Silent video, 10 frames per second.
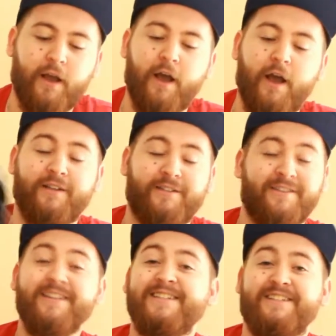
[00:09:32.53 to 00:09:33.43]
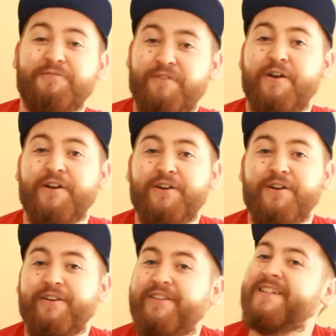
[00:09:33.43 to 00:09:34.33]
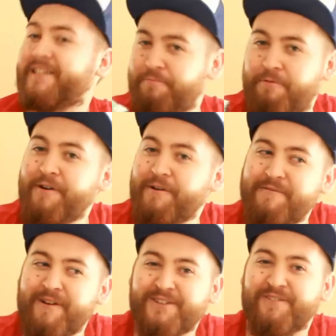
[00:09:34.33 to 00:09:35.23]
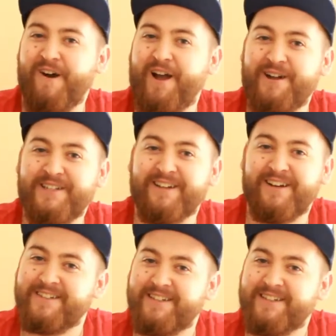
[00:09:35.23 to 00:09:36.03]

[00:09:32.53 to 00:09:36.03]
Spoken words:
So this is very good. This is pretty much why I decided